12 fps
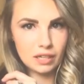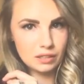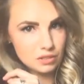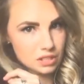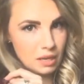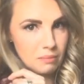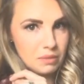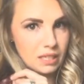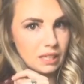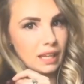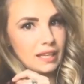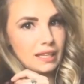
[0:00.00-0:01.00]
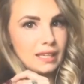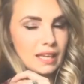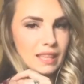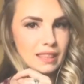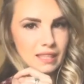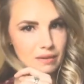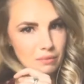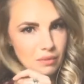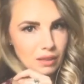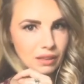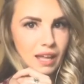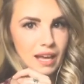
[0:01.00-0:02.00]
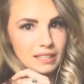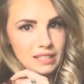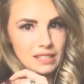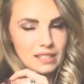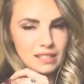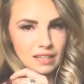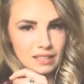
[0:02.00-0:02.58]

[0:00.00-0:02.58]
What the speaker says: I know it's tempting to like get them less